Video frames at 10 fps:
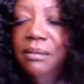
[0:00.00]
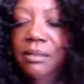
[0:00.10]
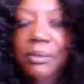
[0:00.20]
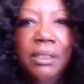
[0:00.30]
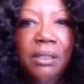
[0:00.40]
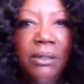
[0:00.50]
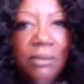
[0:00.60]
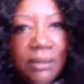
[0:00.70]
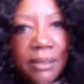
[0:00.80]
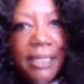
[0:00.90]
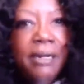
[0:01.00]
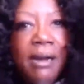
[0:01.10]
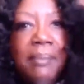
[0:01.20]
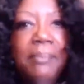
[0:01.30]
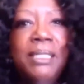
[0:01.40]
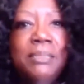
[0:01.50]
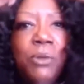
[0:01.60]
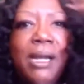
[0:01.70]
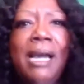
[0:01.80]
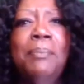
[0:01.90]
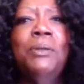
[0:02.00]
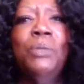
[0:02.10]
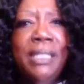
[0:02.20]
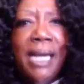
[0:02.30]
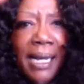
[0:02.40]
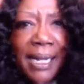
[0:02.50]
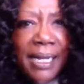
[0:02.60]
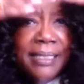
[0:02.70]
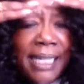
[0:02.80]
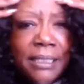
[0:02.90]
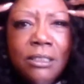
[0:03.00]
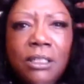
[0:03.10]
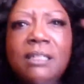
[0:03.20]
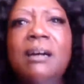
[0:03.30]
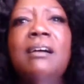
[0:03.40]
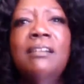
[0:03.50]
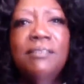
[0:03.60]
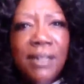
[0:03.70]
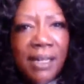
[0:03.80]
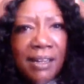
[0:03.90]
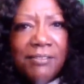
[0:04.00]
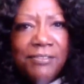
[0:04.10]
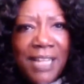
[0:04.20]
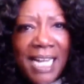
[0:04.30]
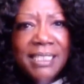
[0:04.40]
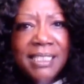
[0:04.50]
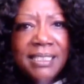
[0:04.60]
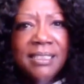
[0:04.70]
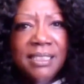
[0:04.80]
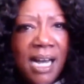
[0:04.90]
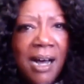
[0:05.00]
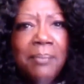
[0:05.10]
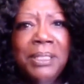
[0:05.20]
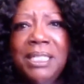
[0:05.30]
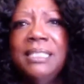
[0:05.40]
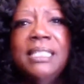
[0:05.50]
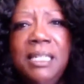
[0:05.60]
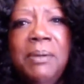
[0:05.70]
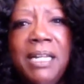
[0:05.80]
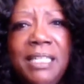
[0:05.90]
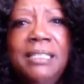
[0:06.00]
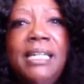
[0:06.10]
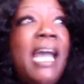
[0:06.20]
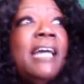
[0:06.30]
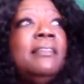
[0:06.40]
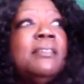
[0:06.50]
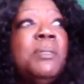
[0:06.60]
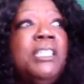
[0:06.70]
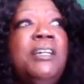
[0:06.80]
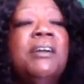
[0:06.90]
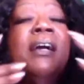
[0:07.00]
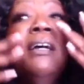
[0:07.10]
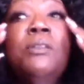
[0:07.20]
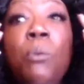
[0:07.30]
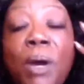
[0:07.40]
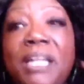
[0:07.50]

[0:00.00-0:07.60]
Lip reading: There you go. There, I'm much more happy with that look of flatness in the top, because anybody that had this much hair, the